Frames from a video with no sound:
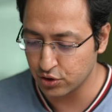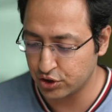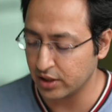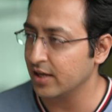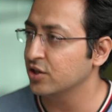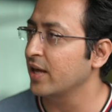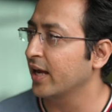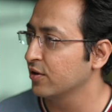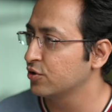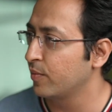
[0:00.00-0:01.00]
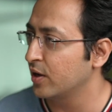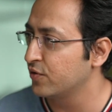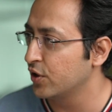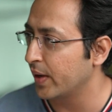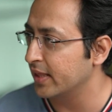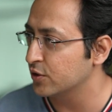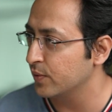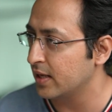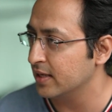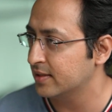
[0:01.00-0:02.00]
Kshitij, thank you so much for doing this
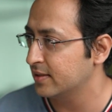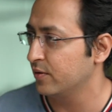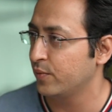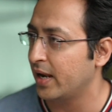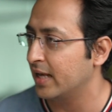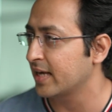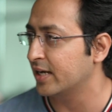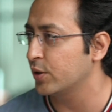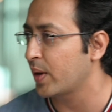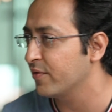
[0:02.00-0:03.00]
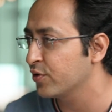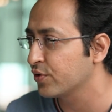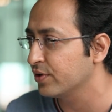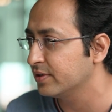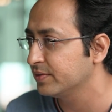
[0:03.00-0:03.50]
with us. Very excited to have you here.